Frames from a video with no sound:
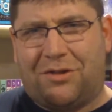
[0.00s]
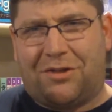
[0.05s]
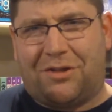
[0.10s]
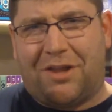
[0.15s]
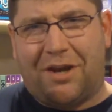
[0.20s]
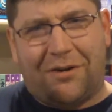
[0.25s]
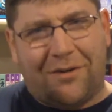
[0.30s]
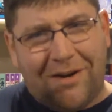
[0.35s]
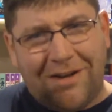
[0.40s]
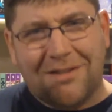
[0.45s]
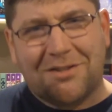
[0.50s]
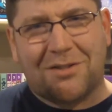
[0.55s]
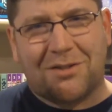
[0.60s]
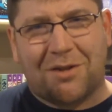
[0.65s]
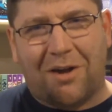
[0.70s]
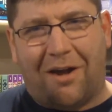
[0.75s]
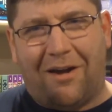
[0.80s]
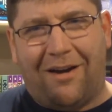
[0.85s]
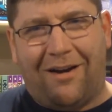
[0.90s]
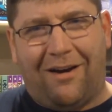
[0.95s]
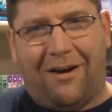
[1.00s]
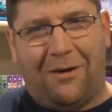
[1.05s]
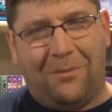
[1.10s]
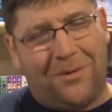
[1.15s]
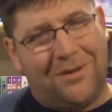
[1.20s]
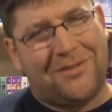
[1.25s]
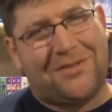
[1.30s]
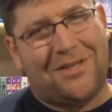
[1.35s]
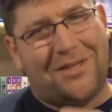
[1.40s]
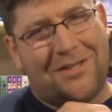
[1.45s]
there is
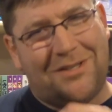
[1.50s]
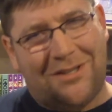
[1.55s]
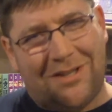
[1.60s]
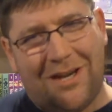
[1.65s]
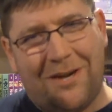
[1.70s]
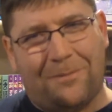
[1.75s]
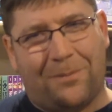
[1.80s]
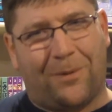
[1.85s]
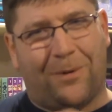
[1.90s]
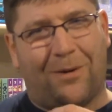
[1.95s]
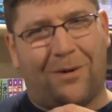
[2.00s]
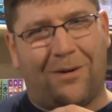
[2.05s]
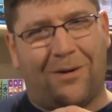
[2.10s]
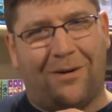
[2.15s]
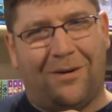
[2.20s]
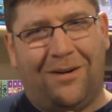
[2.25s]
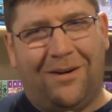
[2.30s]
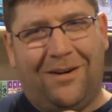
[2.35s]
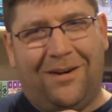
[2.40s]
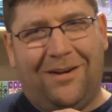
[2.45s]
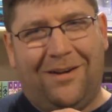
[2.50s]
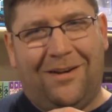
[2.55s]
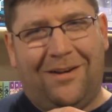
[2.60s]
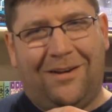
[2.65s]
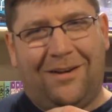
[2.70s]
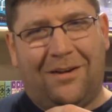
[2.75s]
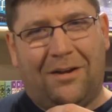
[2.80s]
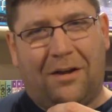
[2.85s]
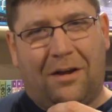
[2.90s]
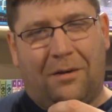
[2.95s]
almost a deeper,
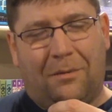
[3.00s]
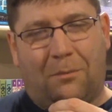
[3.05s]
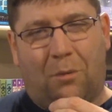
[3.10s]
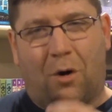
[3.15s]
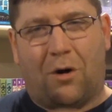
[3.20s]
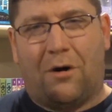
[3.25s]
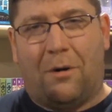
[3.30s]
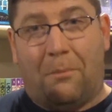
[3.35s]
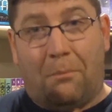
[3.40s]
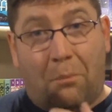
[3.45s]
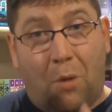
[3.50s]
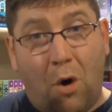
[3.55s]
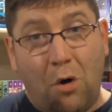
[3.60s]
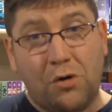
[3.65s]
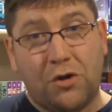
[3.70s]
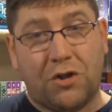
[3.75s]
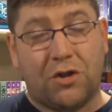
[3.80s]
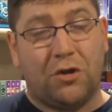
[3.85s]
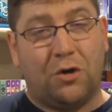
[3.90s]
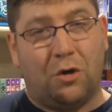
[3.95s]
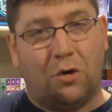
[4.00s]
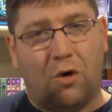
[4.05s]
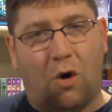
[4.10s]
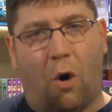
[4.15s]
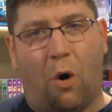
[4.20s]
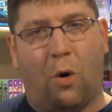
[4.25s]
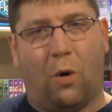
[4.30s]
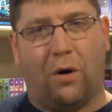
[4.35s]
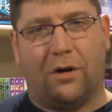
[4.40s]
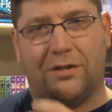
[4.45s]
more emotional
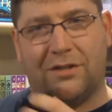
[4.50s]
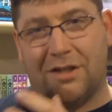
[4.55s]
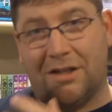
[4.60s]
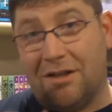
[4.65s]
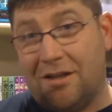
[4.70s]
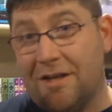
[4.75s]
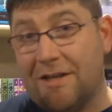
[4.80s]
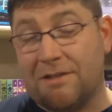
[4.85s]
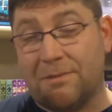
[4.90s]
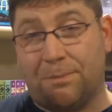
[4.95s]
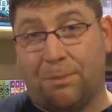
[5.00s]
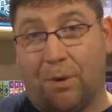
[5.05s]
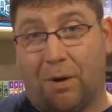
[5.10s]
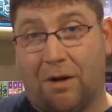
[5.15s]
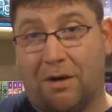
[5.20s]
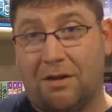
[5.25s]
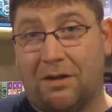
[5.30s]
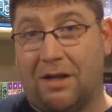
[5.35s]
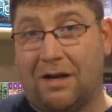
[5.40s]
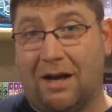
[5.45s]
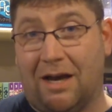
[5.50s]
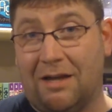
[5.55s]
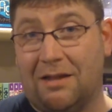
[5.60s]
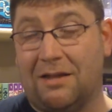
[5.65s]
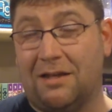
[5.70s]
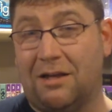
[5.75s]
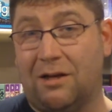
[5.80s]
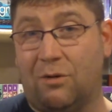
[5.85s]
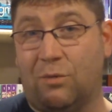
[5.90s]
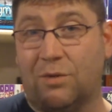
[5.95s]
core to this book than I
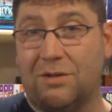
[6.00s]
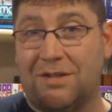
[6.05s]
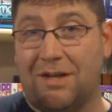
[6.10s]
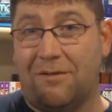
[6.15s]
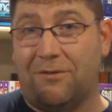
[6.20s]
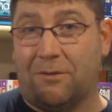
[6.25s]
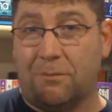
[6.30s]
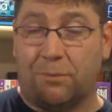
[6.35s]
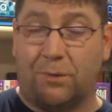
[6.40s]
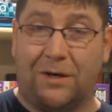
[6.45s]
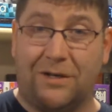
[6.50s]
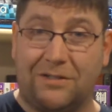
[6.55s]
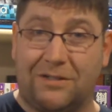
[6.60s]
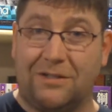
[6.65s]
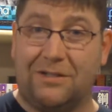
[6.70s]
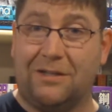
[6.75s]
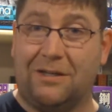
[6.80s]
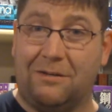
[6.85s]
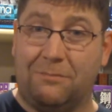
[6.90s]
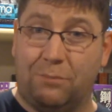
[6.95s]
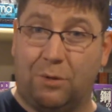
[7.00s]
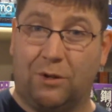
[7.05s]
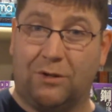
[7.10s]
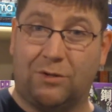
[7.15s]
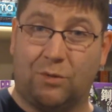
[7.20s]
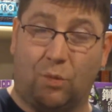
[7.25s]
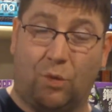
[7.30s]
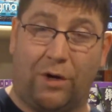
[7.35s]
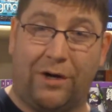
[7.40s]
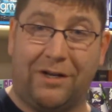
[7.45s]
think was even present in
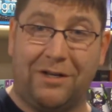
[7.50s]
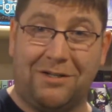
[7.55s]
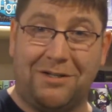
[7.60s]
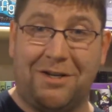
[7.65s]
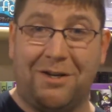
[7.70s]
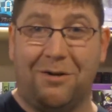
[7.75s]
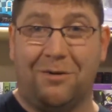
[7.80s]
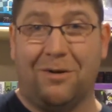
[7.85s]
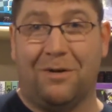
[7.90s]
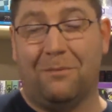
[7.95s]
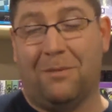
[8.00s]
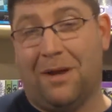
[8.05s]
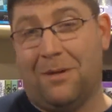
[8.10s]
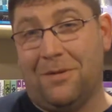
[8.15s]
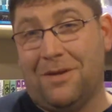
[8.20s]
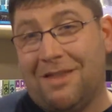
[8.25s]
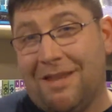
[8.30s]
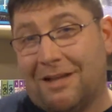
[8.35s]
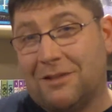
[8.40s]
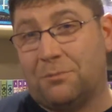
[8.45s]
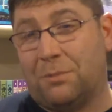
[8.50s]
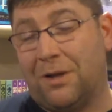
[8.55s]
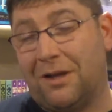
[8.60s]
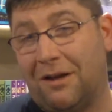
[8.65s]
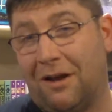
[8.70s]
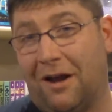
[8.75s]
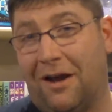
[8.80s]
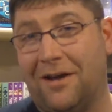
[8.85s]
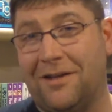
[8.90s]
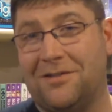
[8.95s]
books 1 and 2. And maybe that's
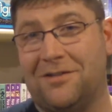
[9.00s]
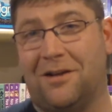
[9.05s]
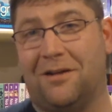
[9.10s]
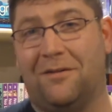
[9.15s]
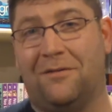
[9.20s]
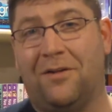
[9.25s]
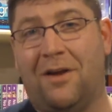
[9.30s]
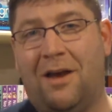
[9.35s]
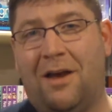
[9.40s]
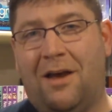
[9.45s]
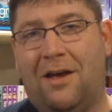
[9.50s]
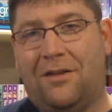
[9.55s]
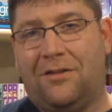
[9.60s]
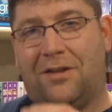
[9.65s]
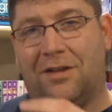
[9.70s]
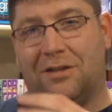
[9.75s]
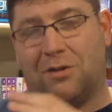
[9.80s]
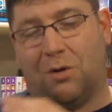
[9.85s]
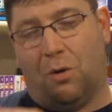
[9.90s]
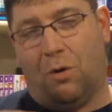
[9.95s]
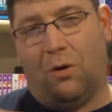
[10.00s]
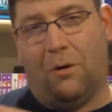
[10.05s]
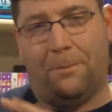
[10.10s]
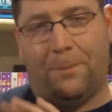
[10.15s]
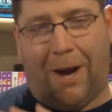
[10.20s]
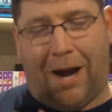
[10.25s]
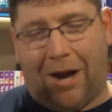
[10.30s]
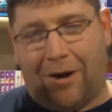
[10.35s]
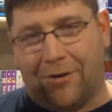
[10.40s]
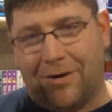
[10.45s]
because of this whole
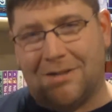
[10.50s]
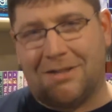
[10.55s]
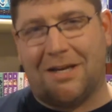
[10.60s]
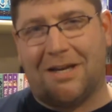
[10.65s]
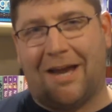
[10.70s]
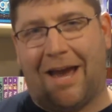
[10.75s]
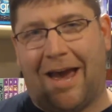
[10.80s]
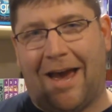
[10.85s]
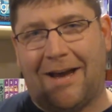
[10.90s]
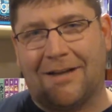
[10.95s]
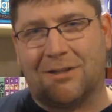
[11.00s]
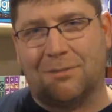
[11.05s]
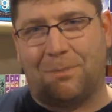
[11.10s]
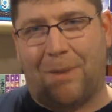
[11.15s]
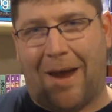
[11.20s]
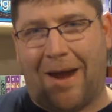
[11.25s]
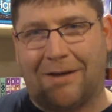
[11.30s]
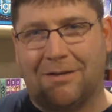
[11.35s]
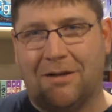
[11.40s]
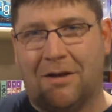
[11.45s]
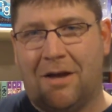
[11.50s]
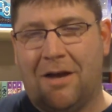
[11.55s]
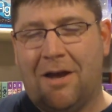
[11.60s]
parenting aspect.